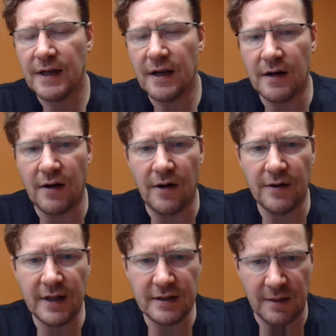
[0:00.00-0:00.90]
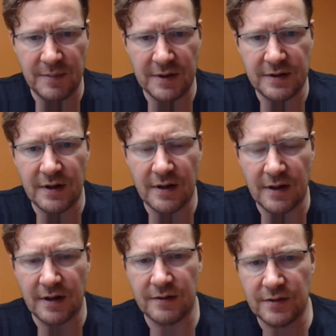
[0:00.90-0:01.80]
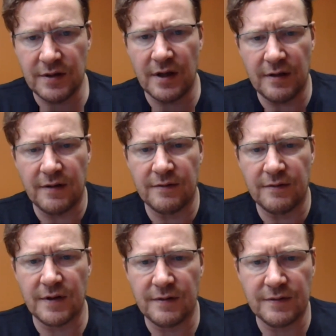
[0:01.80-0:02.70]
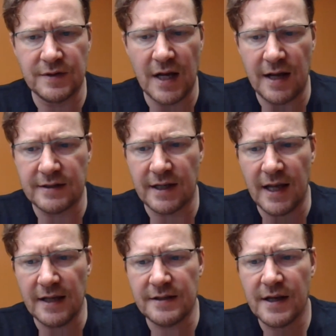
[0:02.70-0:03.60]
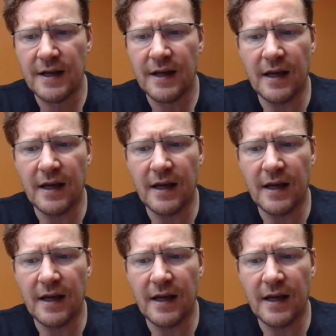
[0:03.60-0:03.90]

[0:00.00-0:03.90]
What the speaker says: and all that type of jazz, I guess.